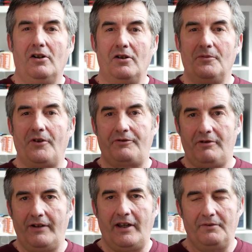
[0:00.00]
almost
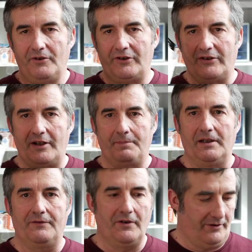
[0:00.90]
twice as much as I
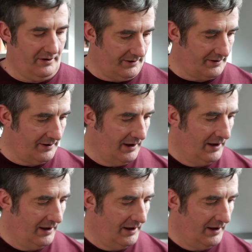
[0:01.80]
paid for the lot.